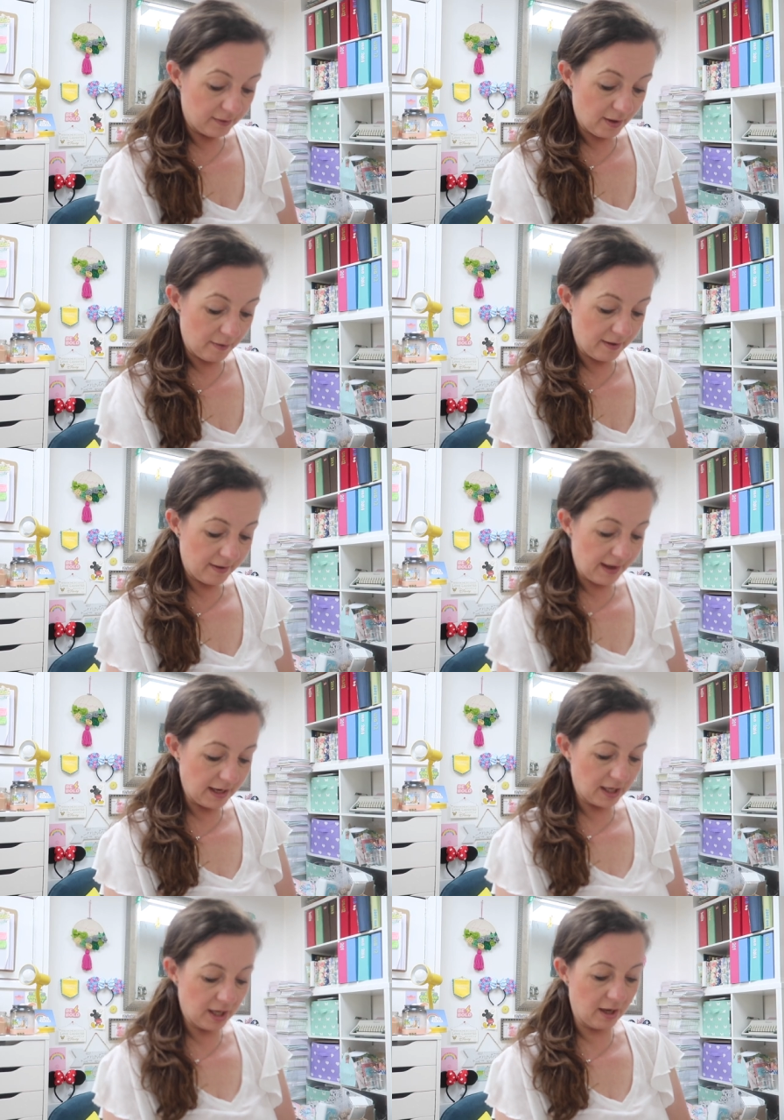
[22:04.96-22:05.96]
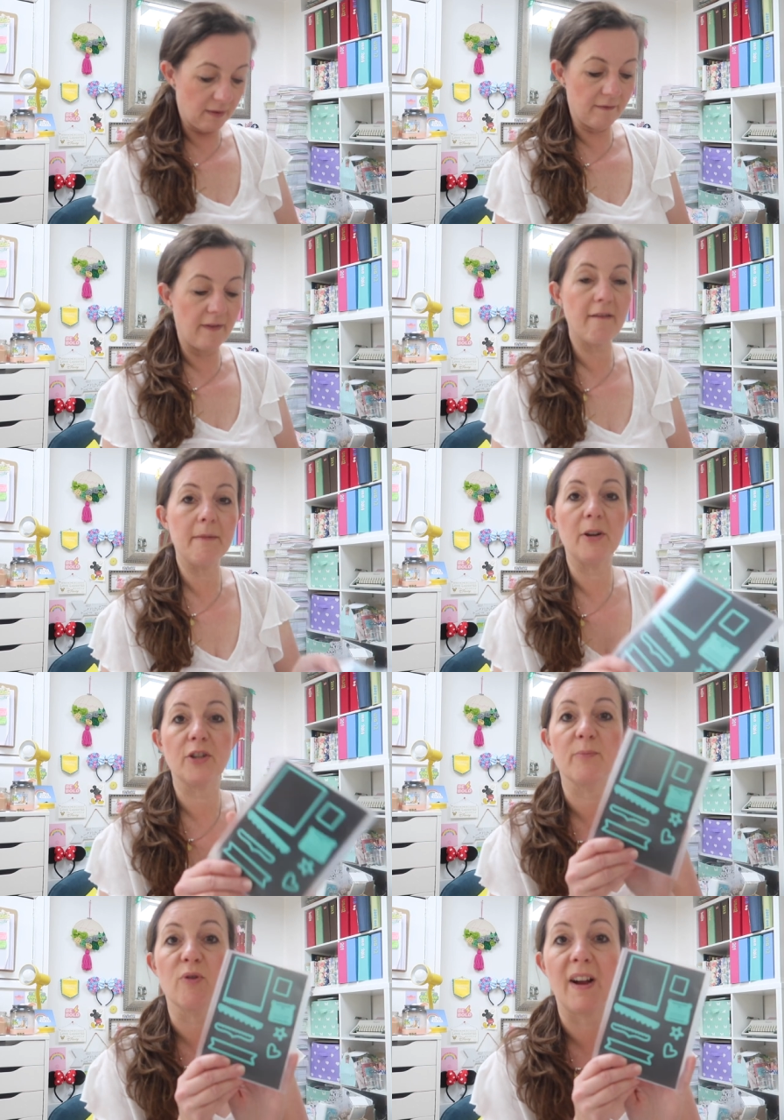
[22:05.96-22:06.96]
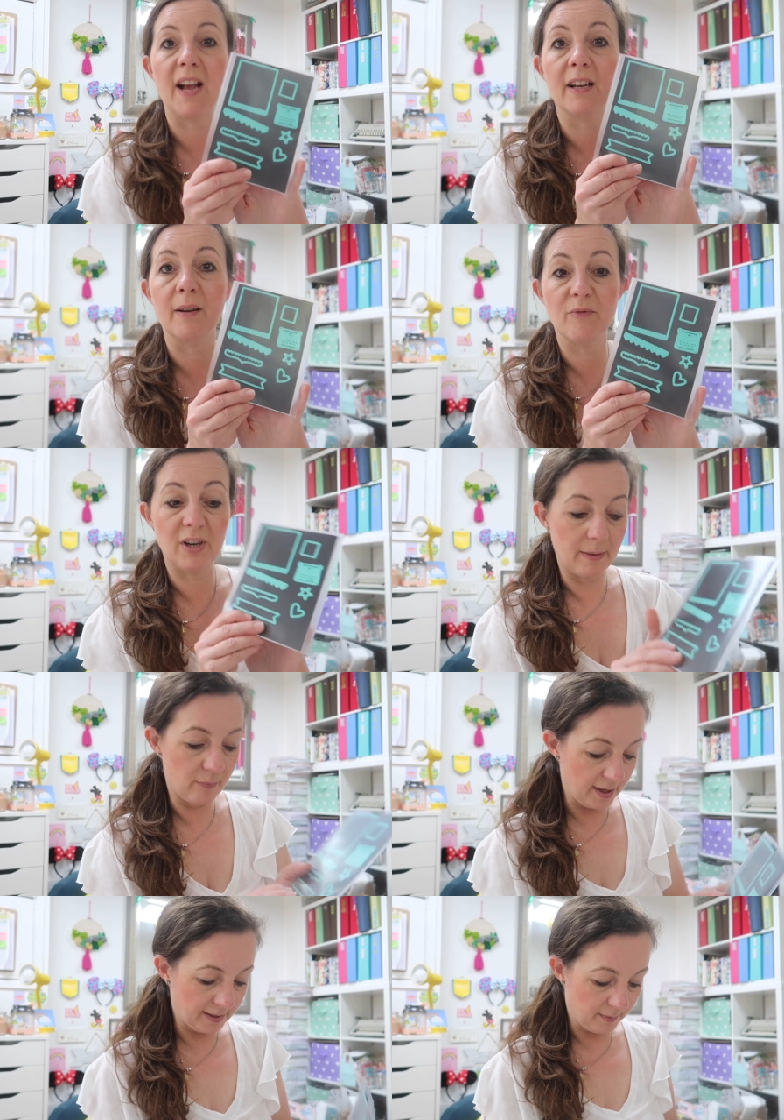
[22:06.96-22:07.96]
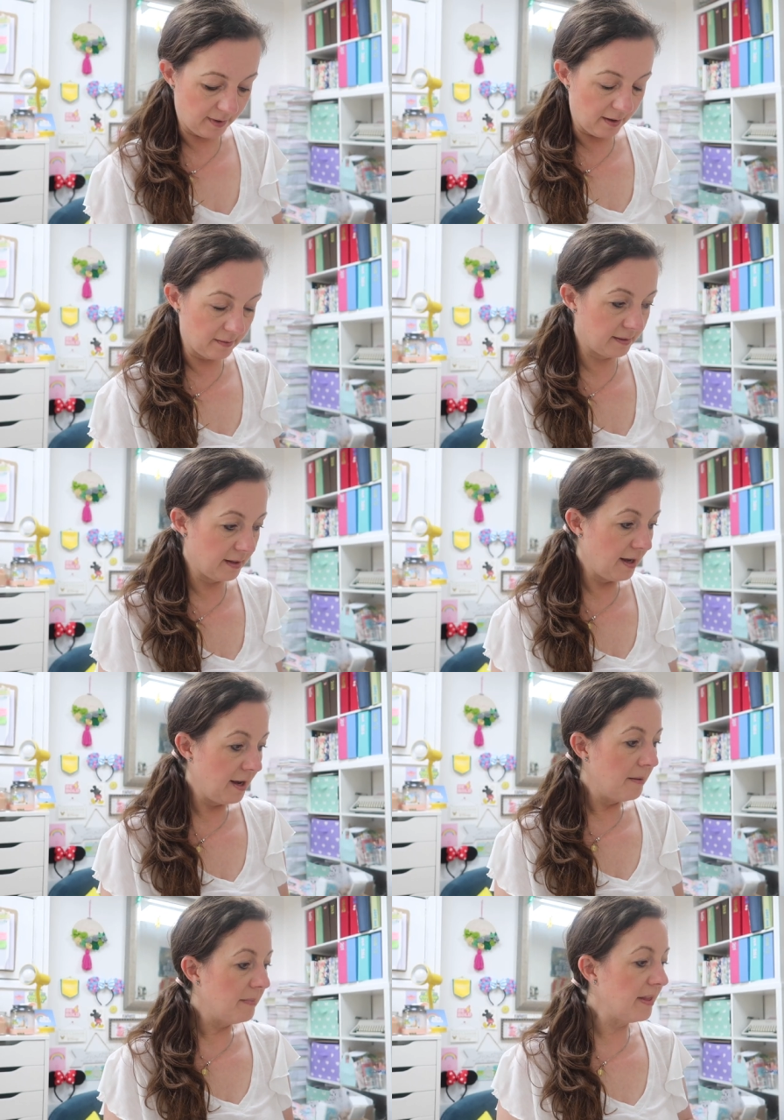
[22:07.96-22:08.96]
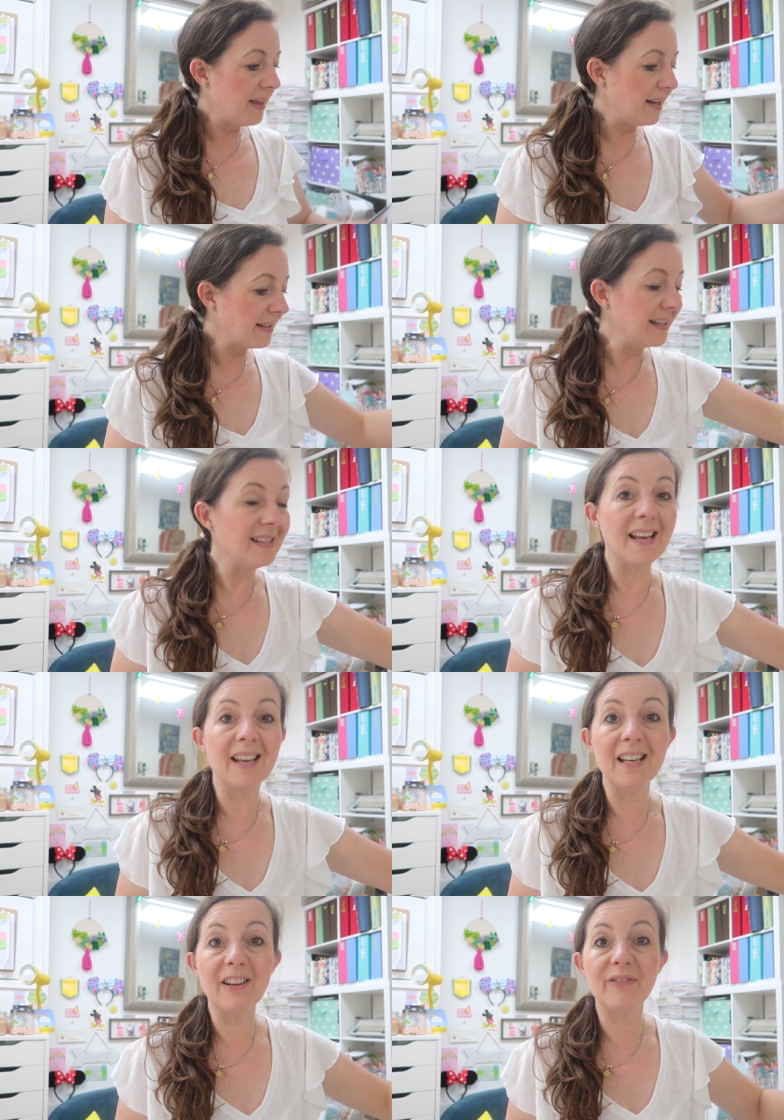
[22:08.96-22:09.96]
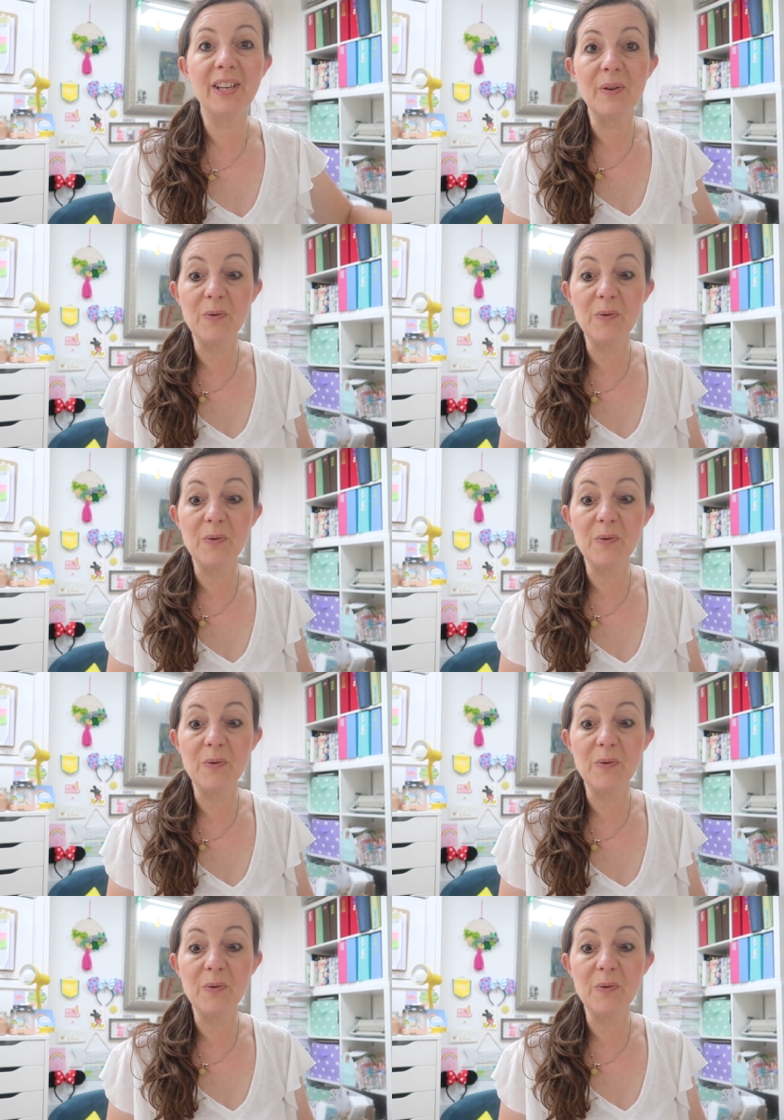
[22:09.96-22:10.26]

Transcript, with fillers: So thank you very much, Morag. I'm really impressed with those. But that is a lovely